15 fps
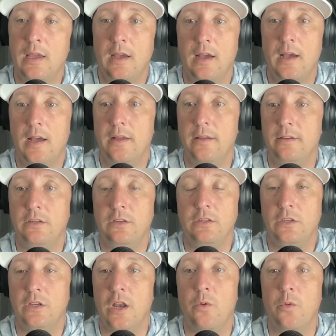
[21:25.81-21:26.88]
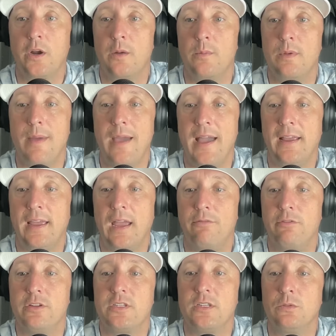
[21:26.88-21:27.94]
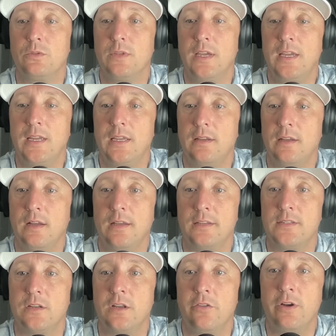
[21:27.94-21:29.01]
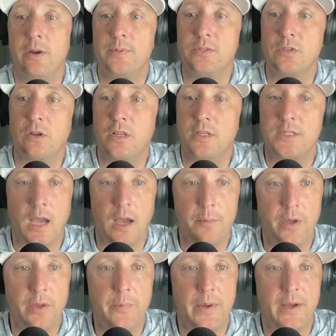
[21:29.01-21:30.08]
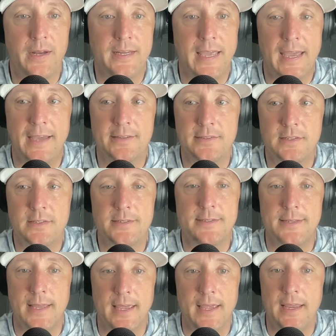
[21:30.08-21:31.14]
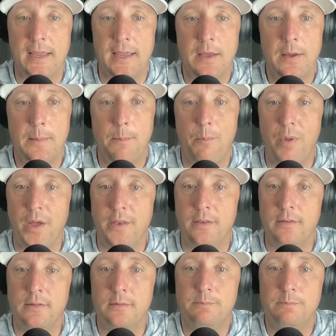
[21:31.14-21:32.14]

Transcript: We're going to be back every single day. It's another episode of the Top Button Podcast. Stay buttoned.